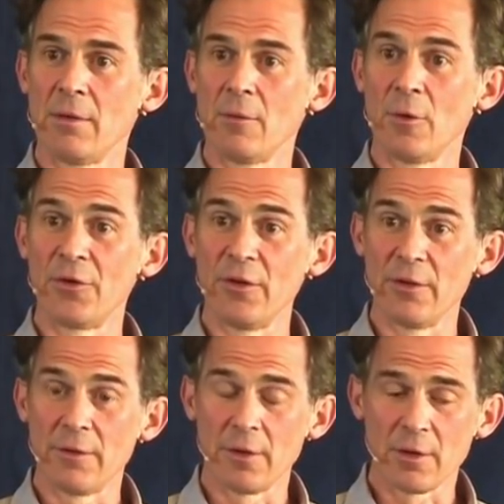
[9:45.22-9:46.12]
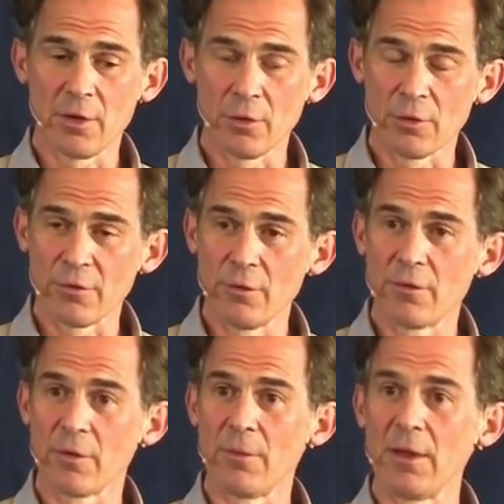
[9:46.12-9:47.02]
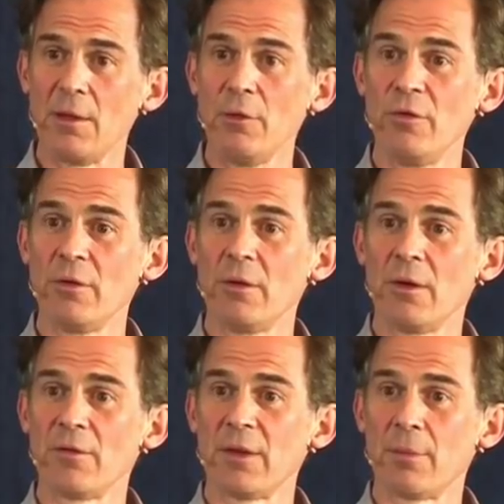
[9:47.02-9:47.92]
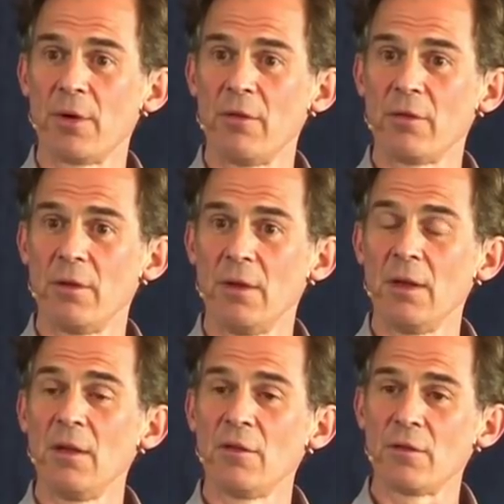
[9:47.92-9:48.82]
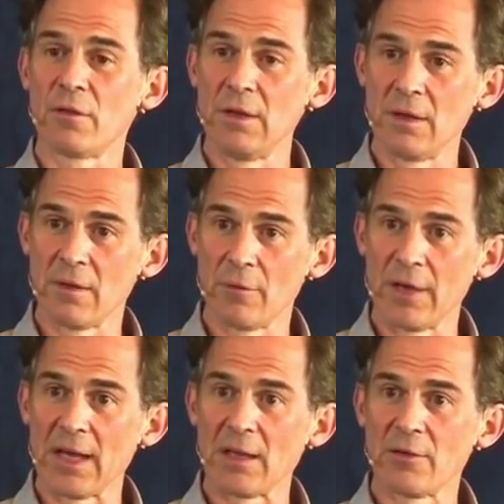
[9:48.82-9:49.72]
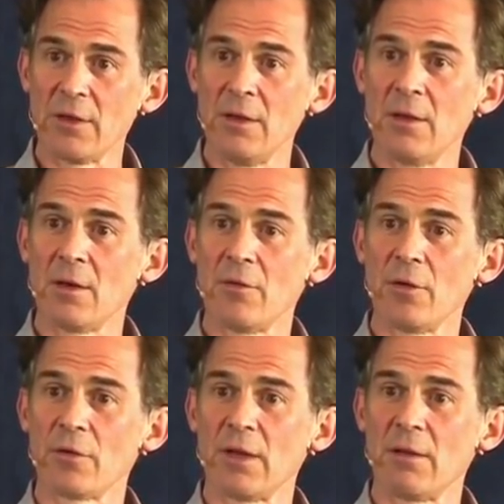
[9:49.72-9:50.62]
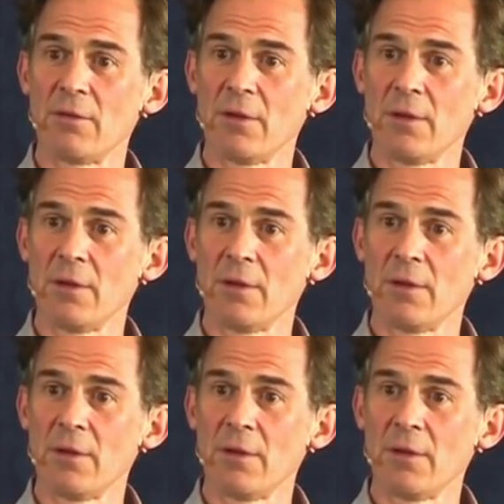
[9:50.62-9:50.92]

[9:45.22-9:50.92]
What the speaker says: What is it that cures you from the illusion of separation? Seeing the reality of yourself.